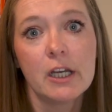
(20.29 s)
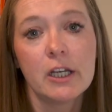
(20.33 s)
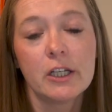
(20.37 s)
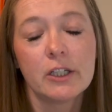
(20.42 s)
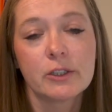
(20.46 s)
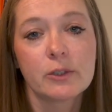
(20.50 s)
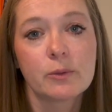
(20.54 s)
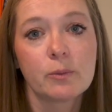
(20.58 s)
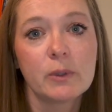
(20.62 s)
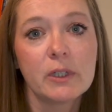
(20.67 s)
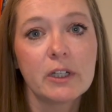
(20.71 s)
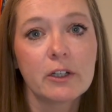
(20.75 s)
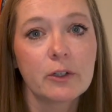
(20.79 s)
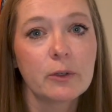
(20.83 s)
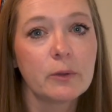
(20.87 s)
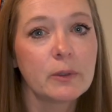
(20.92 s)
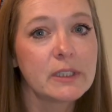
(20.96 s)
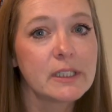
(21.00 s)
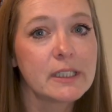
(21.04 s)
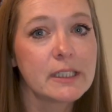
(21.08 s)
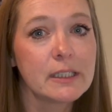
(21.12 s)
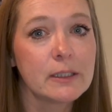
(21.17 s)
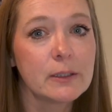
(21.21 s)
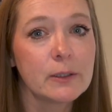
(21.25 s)
So we are going
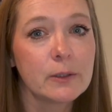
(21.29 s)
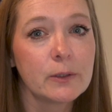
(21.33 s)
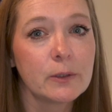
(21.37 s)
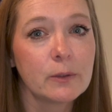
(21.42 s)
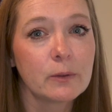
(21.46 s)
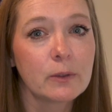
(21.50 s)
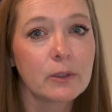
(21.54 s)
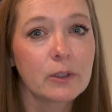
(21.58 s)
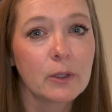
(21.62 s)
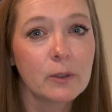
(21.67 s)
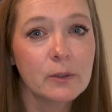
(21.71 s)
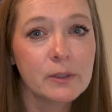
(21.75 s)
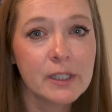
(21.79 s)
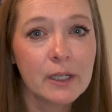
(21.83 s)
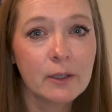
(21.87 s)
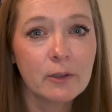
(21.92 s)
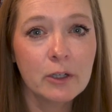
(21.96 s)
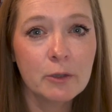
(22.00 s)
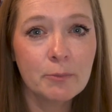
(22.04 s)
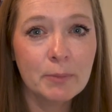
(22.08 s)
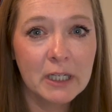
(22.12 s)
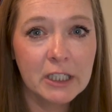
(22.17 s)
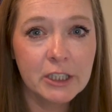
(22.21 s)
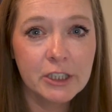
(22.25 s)
to close out
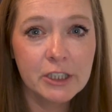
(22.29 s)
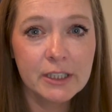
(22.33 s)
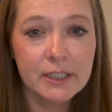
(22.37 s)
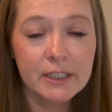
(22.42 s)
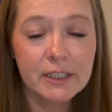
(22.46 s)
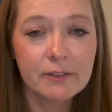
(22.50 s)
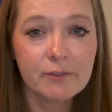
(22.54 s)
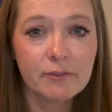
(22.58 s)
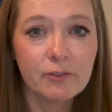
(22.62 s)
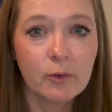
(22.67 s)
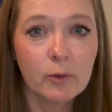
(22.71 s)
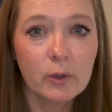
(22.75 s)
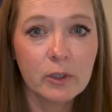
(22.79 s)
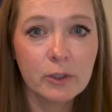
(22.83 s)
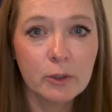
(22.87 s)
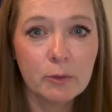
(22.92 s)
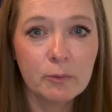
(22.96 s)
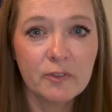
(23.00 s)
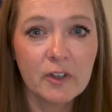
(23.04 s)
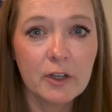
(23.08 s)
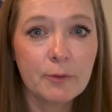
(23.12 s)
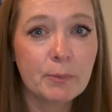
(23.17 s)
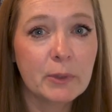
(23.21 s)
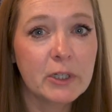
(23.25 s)
our budget for
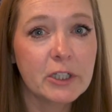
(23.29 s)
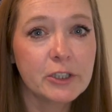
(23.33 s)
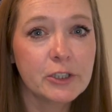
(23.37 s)
November,